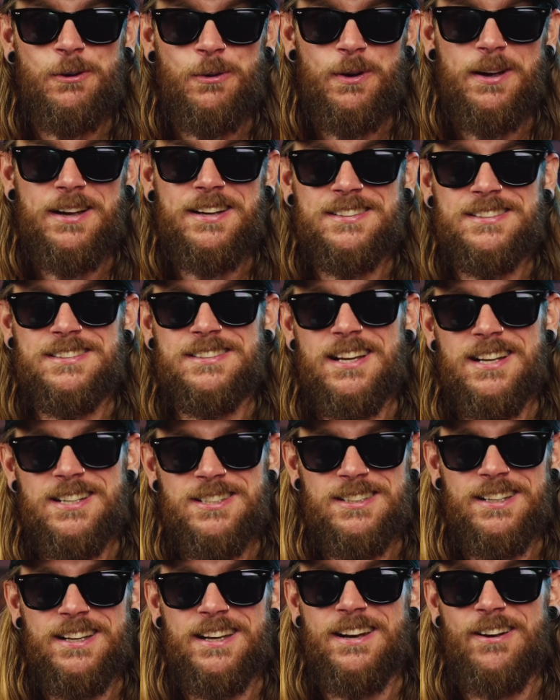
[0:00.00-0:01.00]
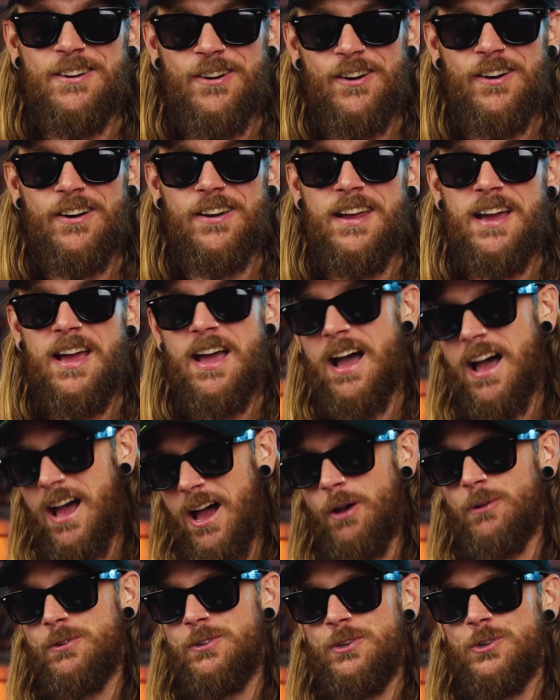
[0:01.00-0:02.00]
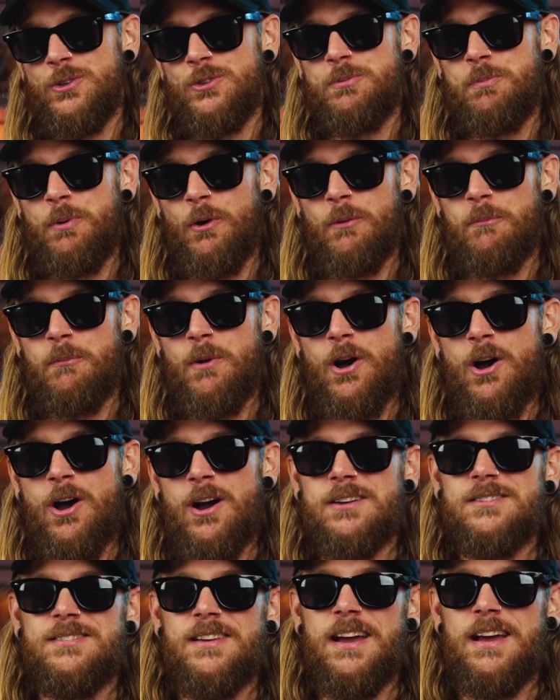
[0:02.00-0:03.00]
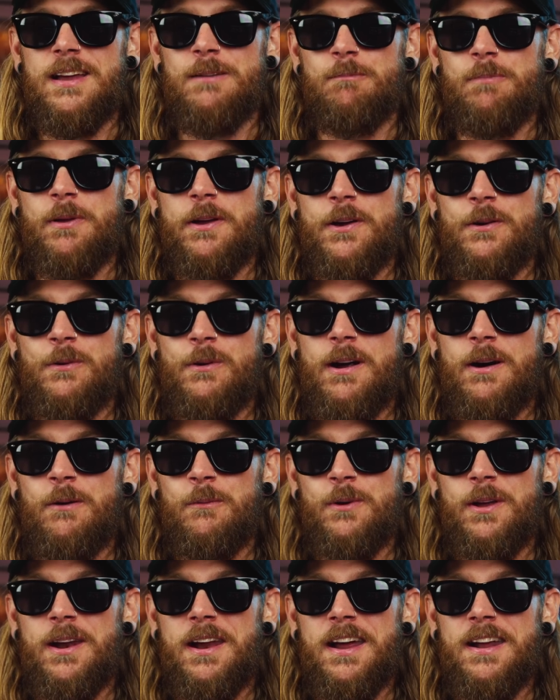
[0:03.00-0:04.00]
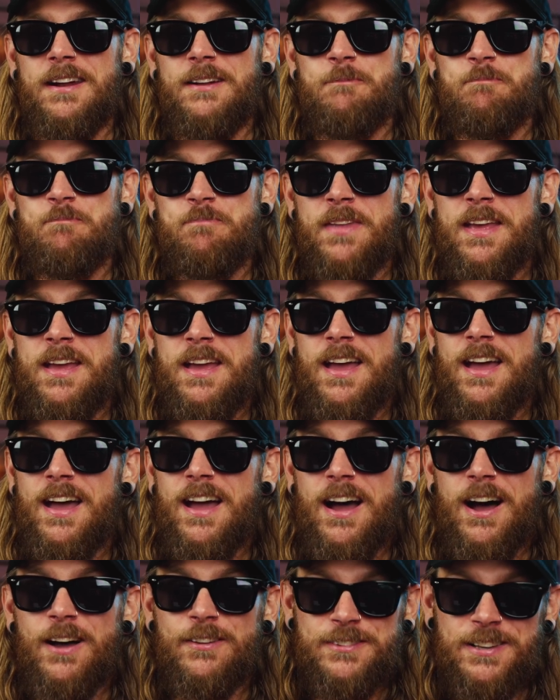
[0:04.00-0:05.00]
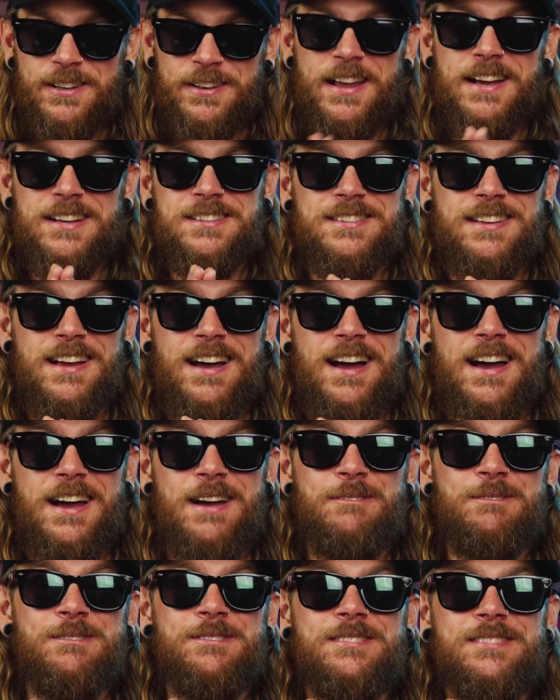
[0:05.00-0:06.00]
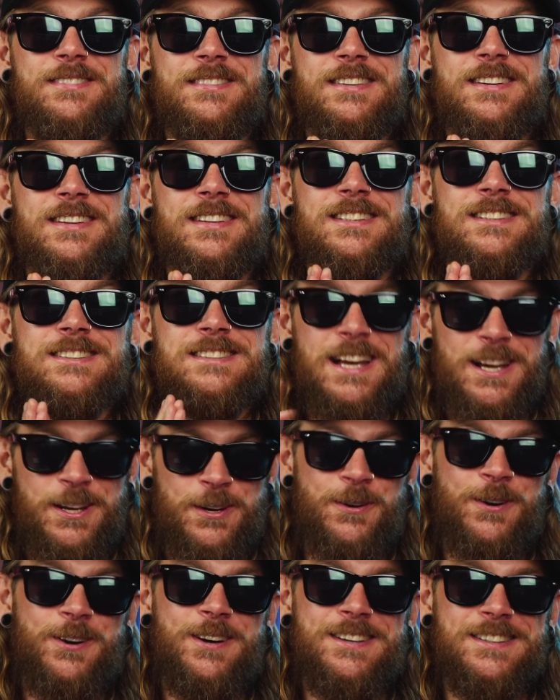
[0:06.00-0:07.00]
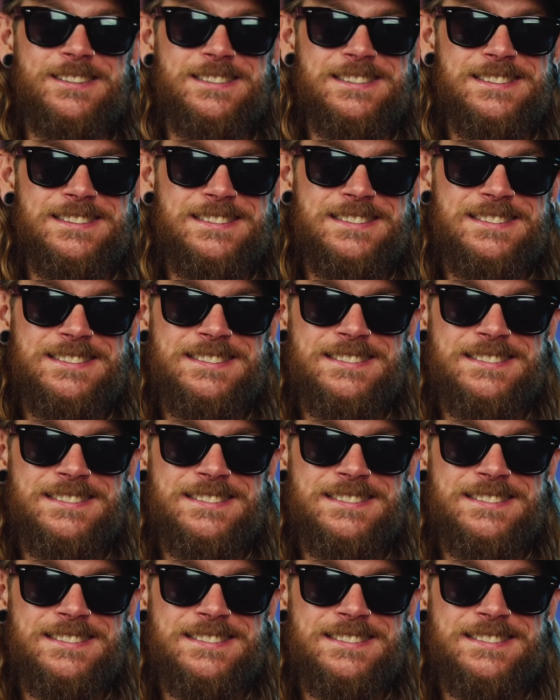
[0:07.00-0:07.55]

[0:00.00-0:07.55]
quick session on how to use Pawnbox and play around with it. Until next time, stay curious.